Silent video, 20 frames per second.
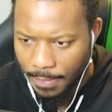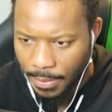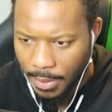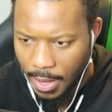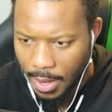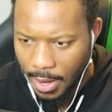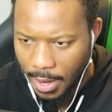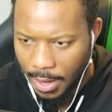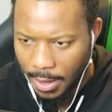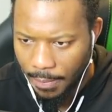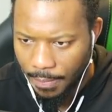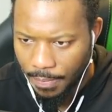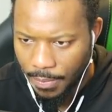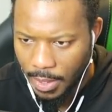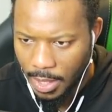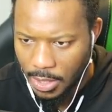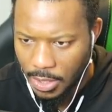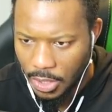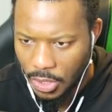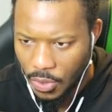All right.
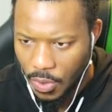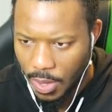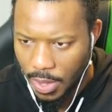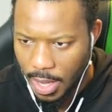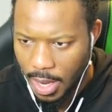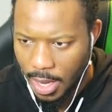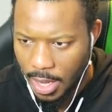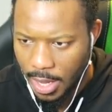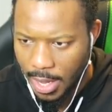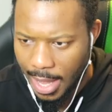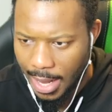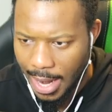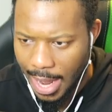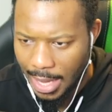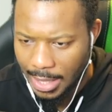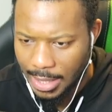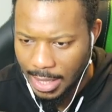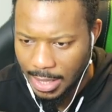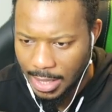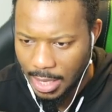There's a door there. You can't
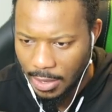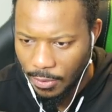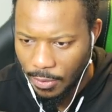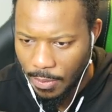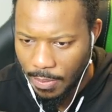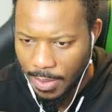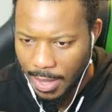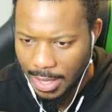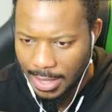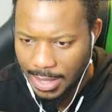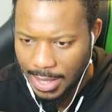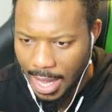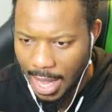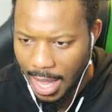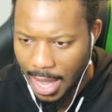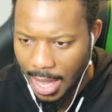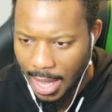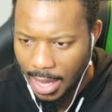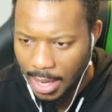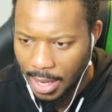access this from this
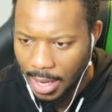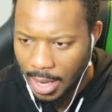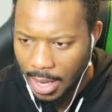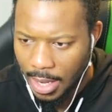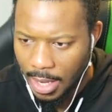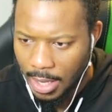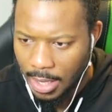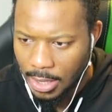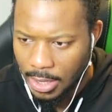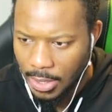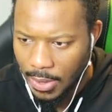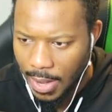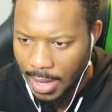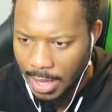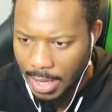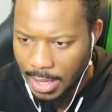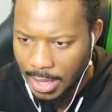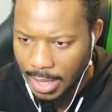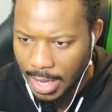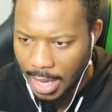side. So I
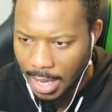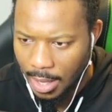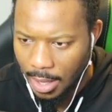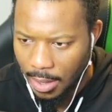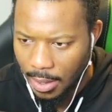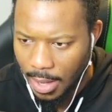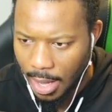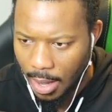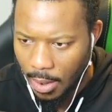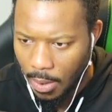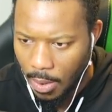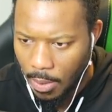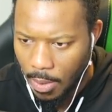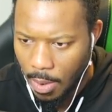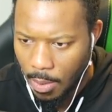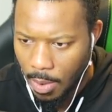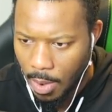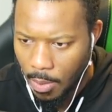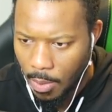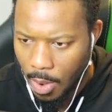need to get Okay. Oh, whoa,
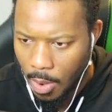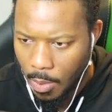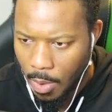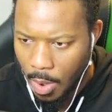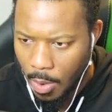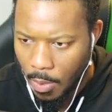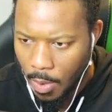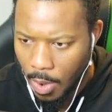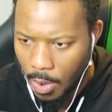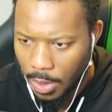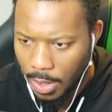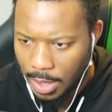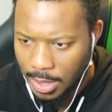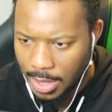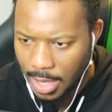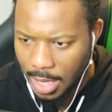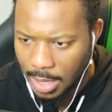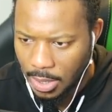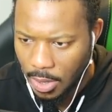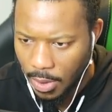whoa, whoa, whoa, whoa. There's yes.